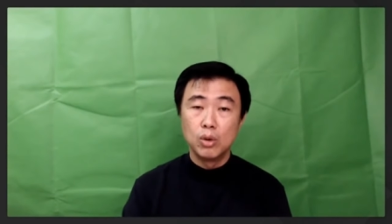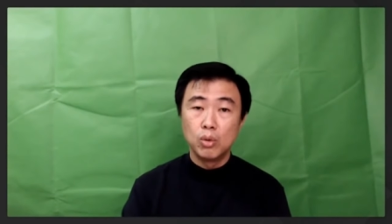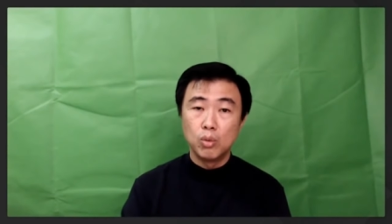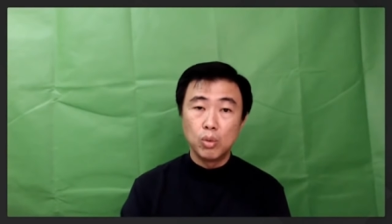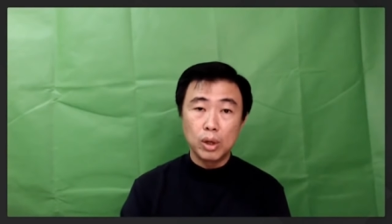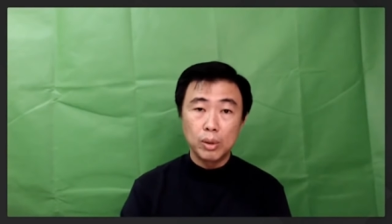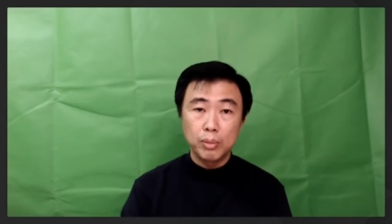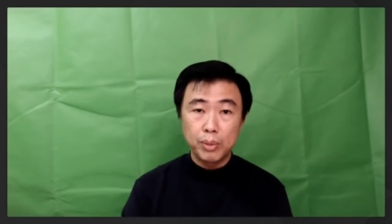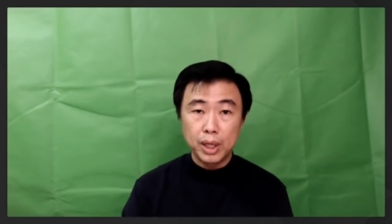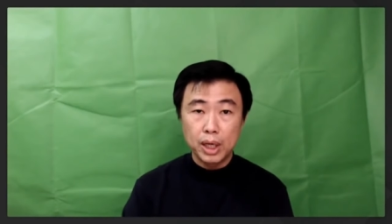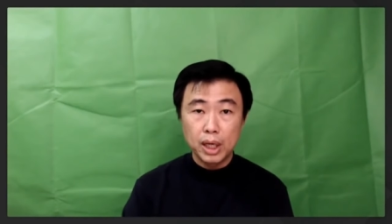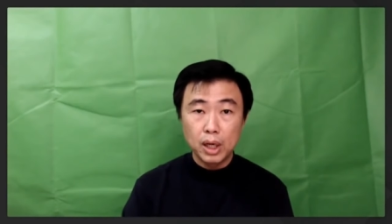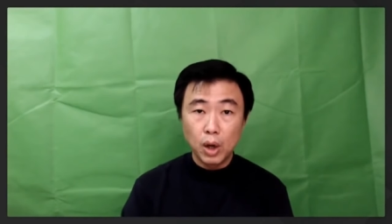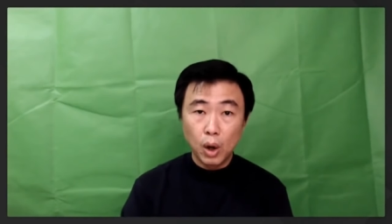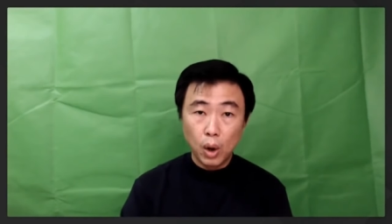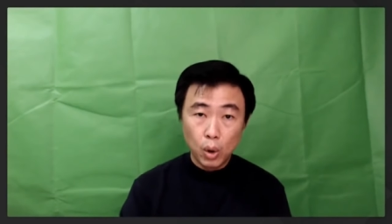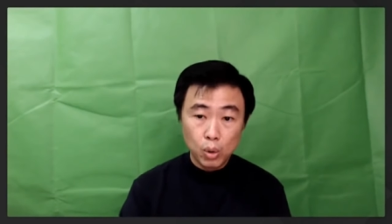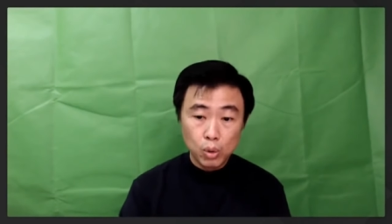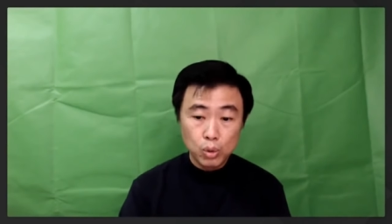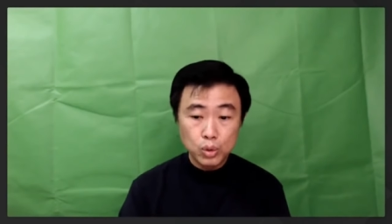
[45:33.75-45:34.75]
work pillar
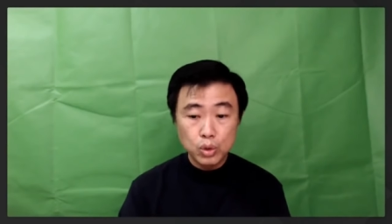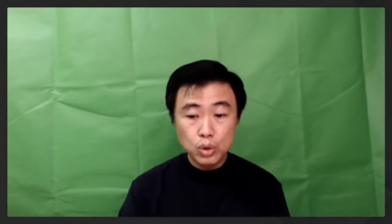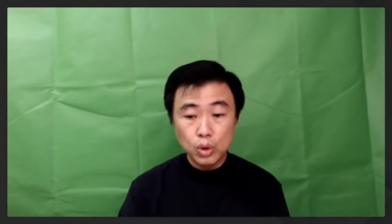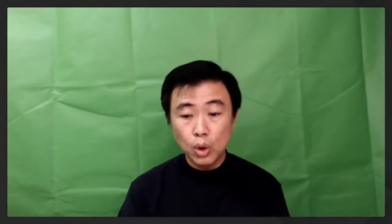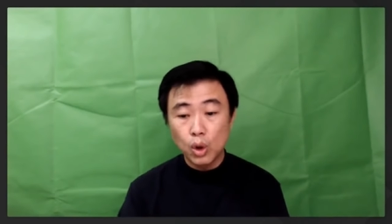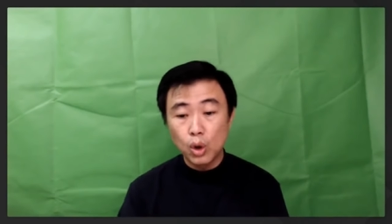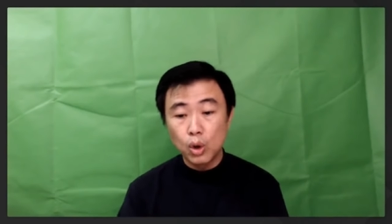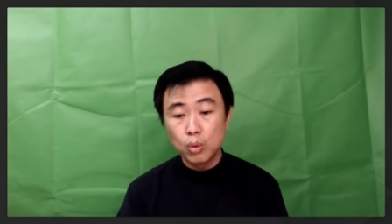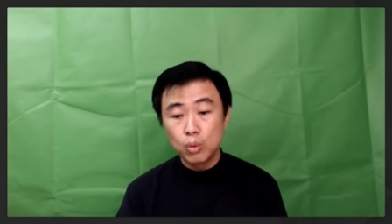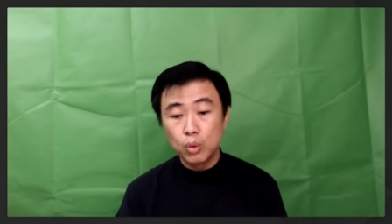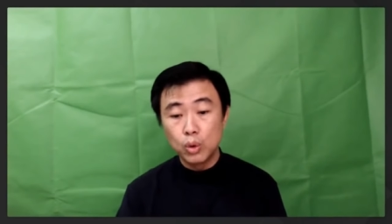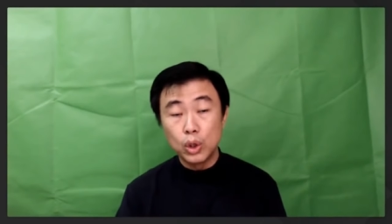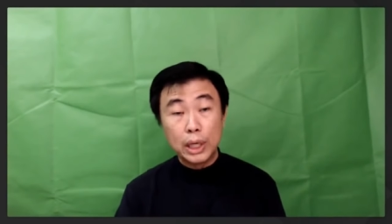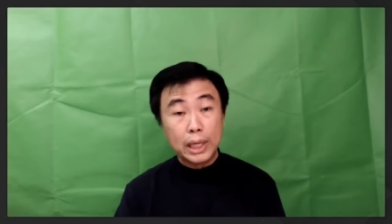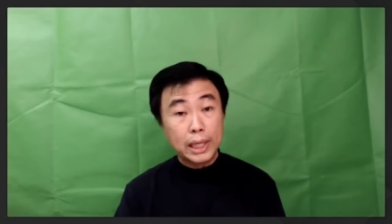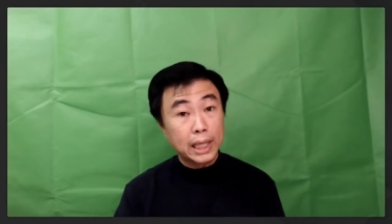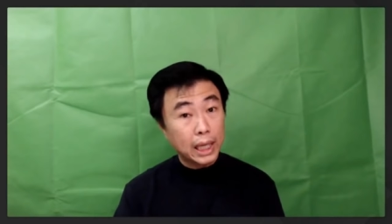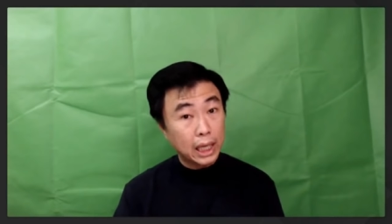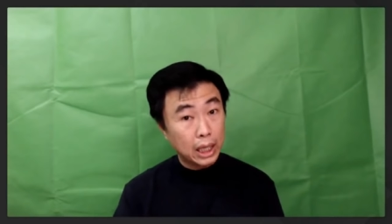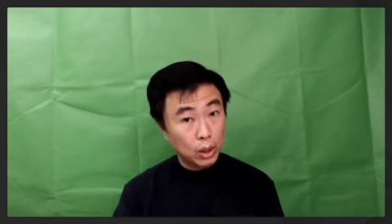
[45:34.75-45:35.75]
also would
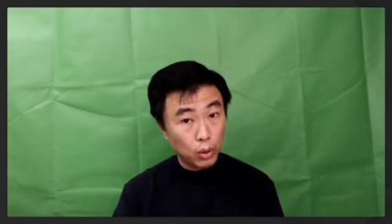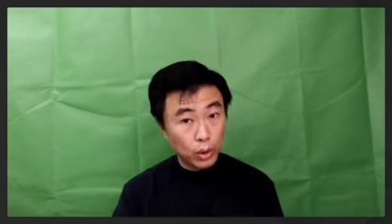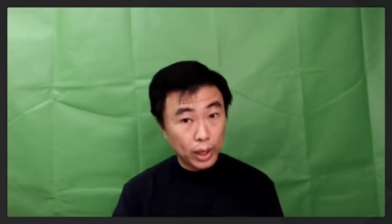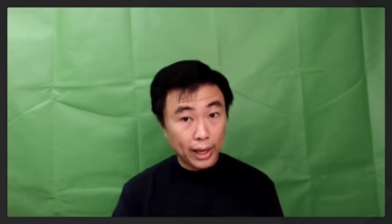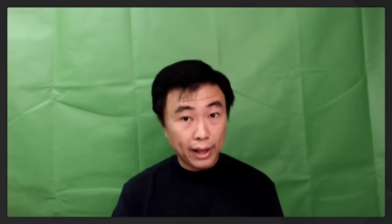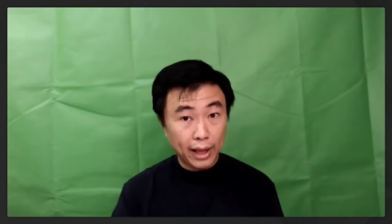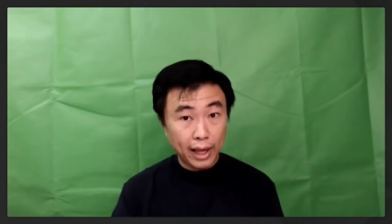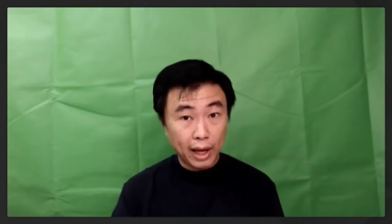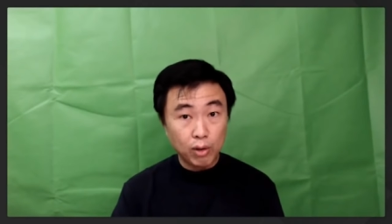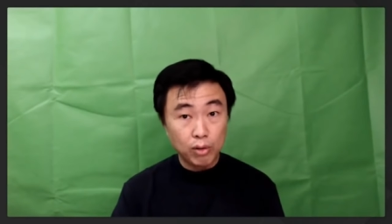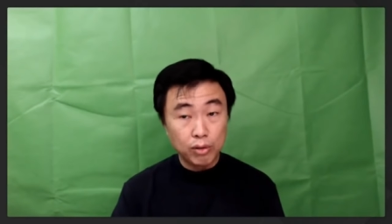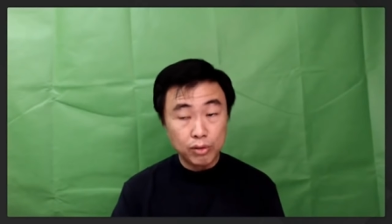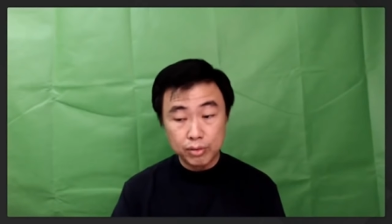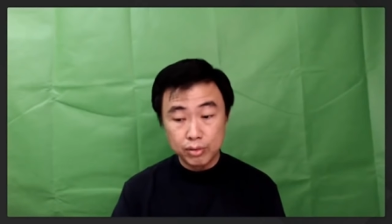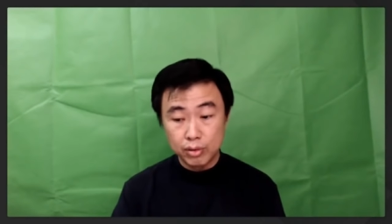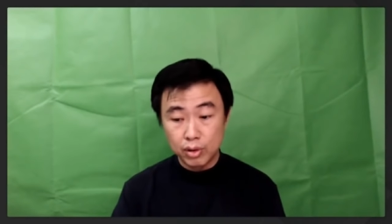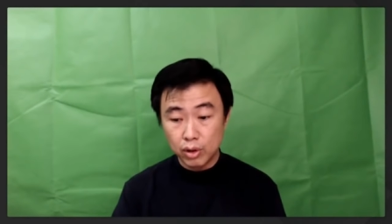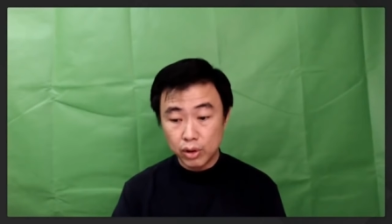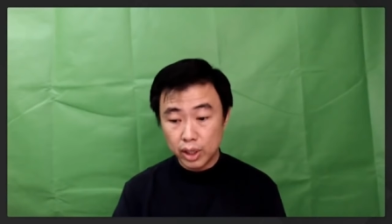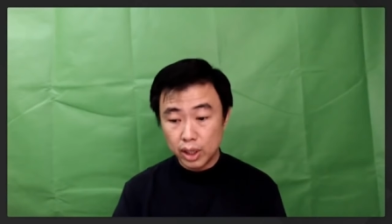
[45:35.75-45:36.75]
take a look at health,
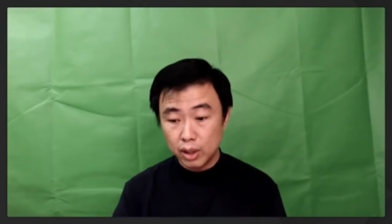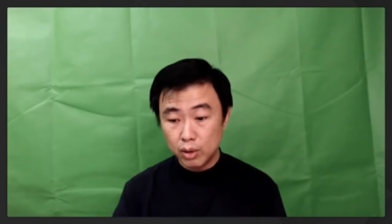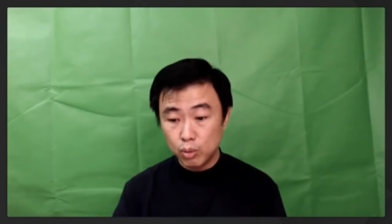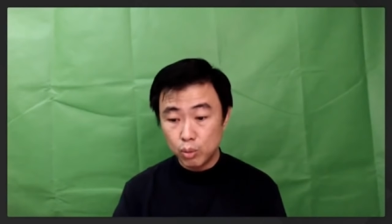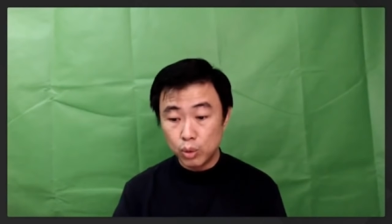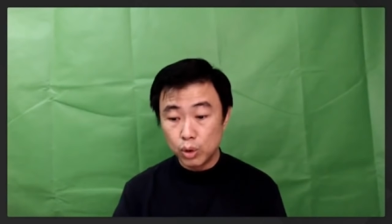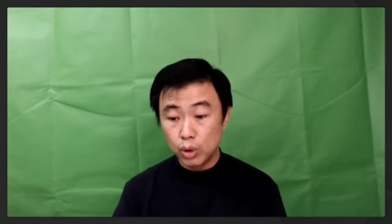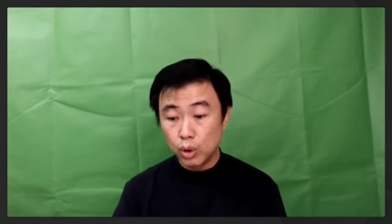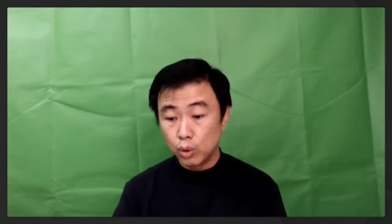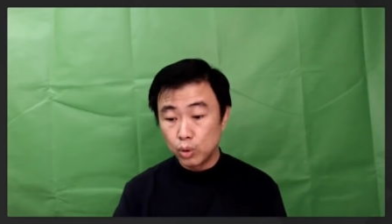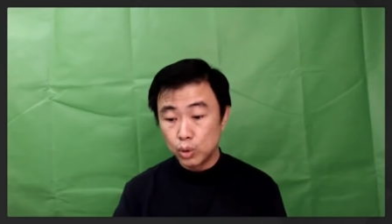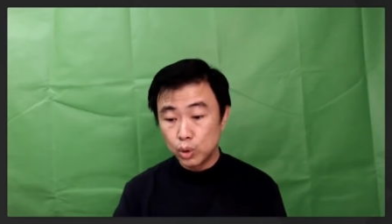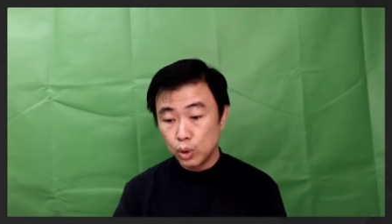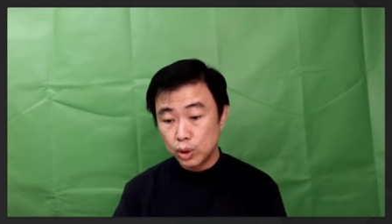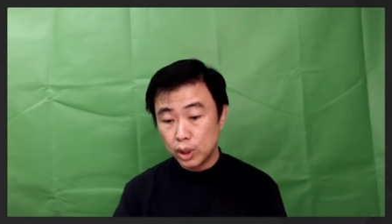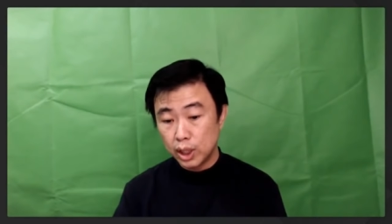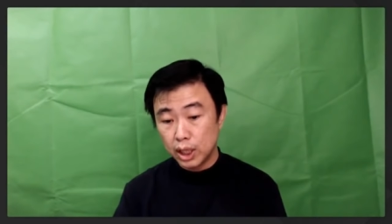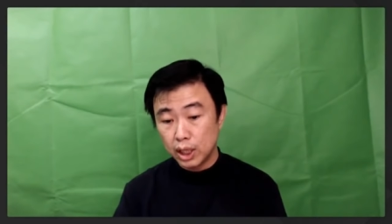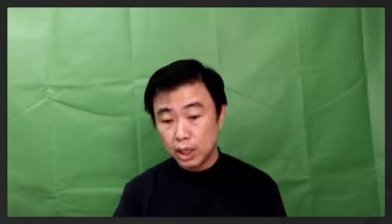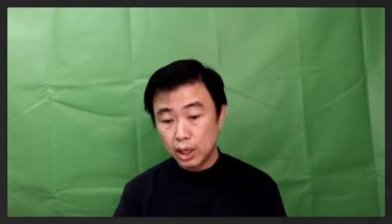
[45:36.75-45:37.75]
okay? Would also
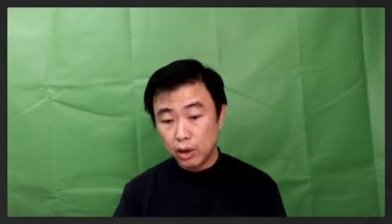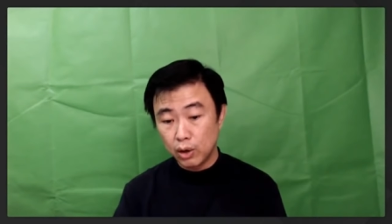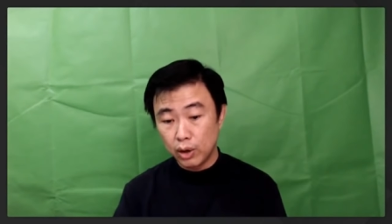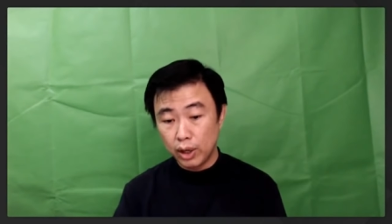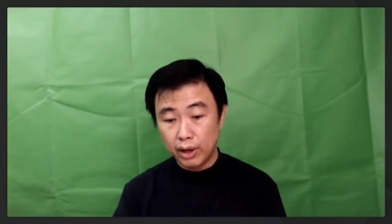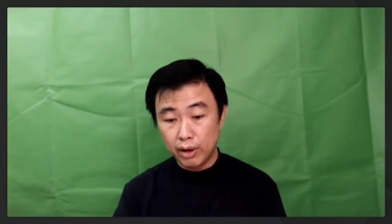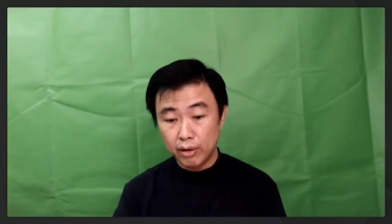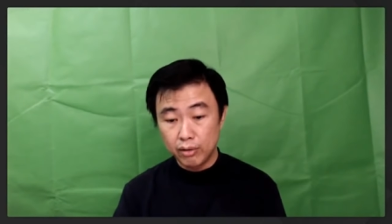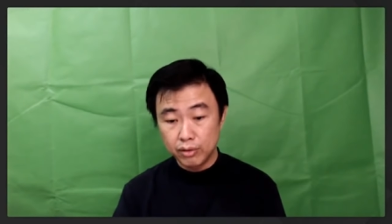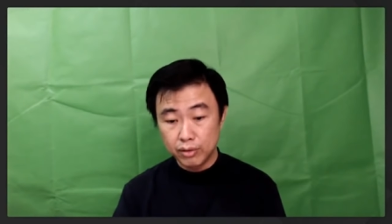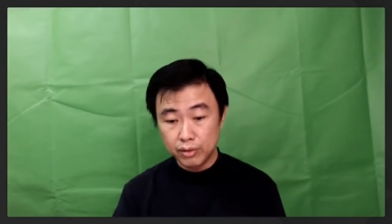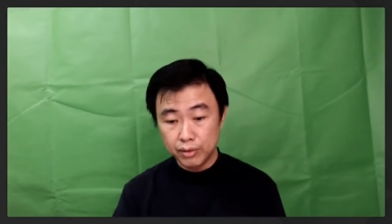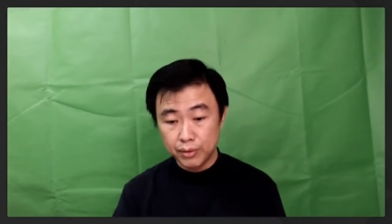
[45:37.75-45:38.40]
take a look at health.